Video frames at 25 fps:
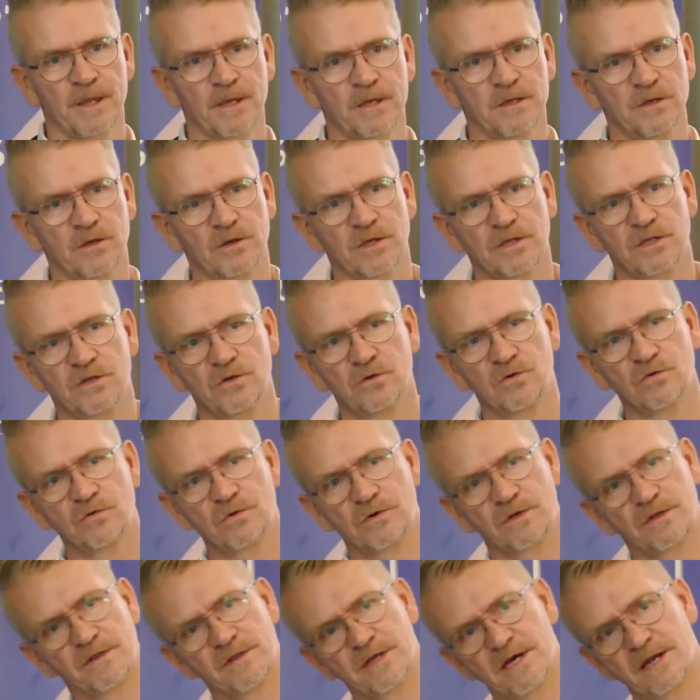You can
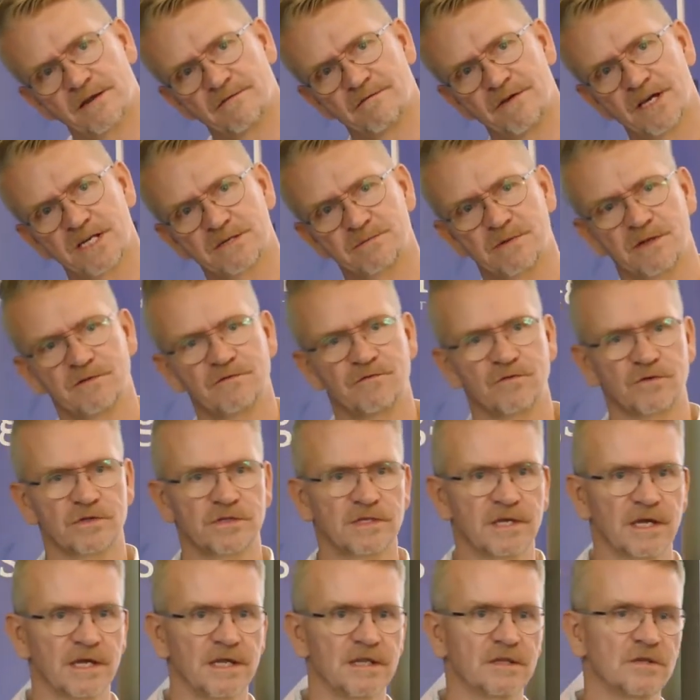do that investment for
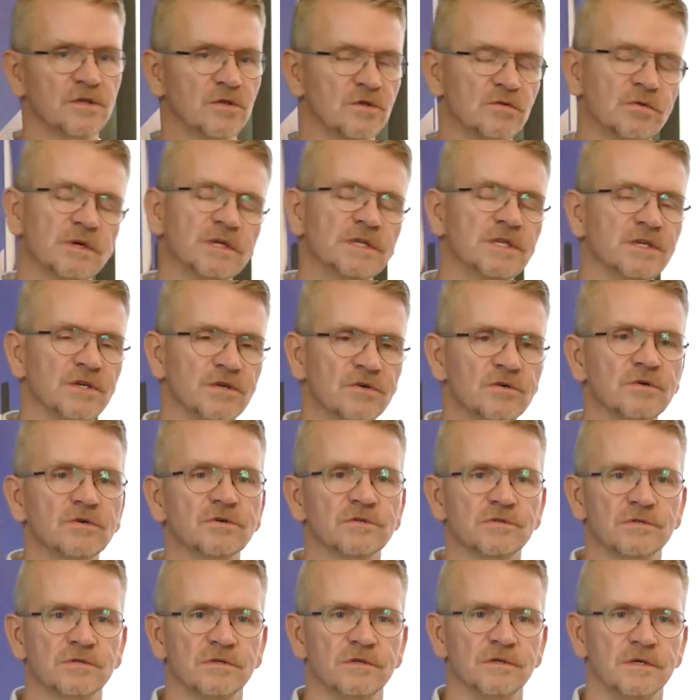10 to 20
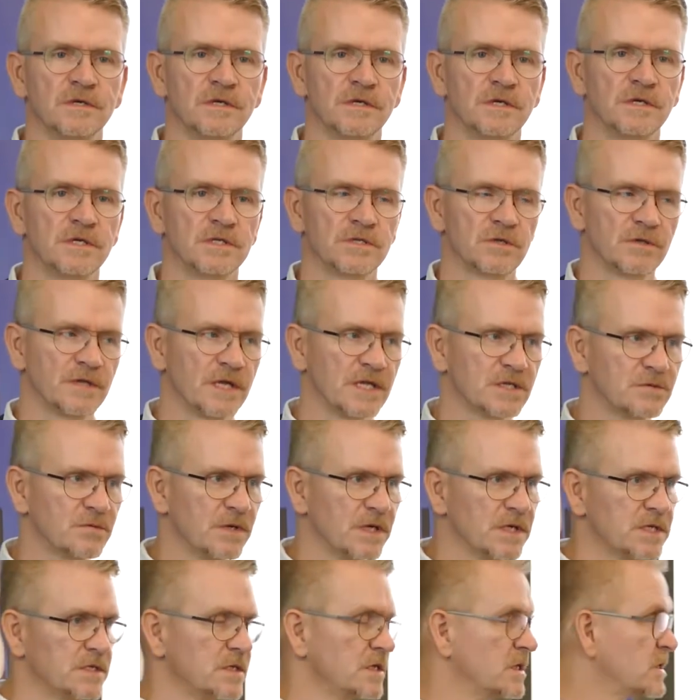euros. So that's why
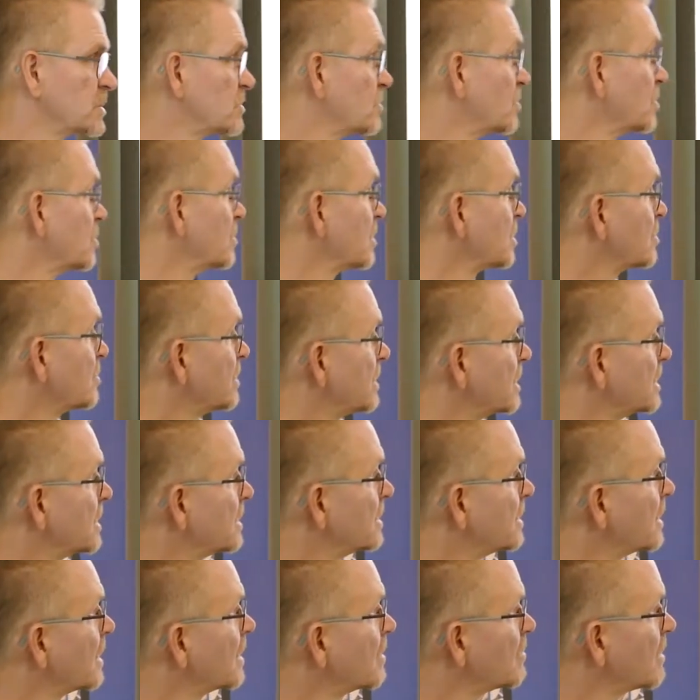it's growing
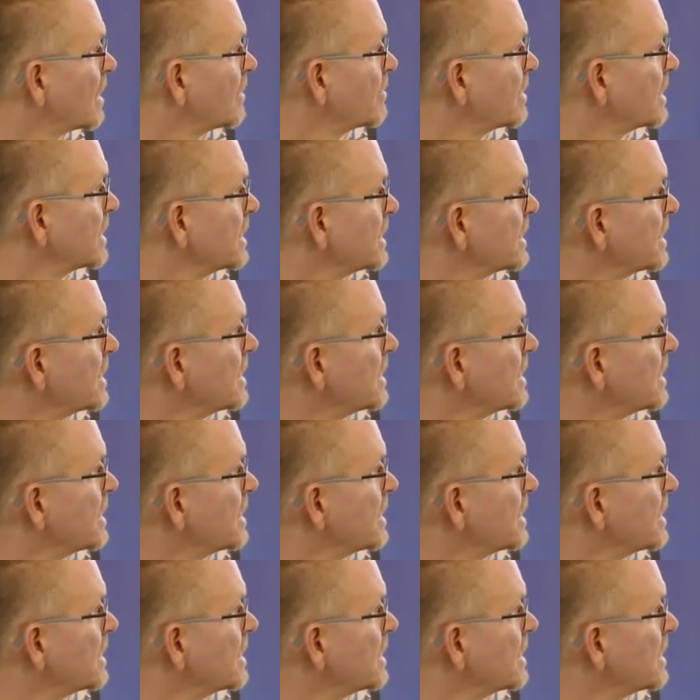quite rapidly.